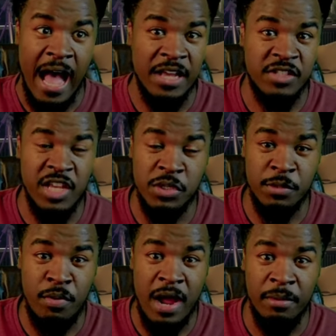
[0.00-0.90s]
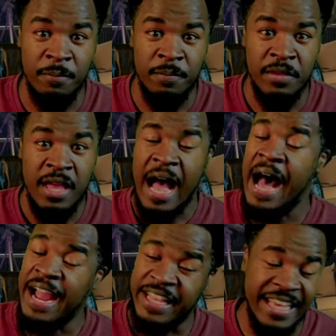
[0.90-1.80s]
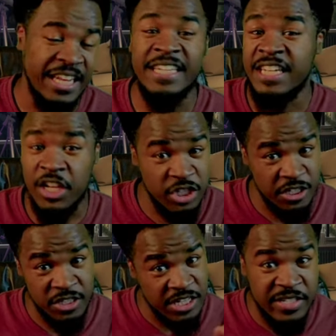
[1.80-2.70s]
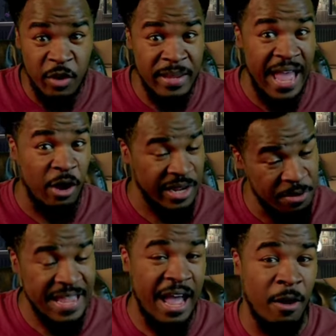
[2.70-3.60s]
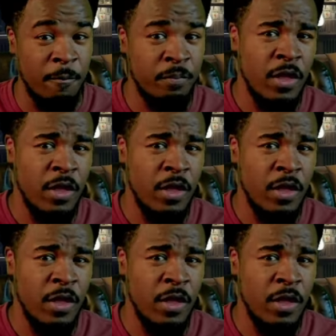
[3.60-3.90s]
I say, what's the problem? I get, look, just hear me out. Hear me out.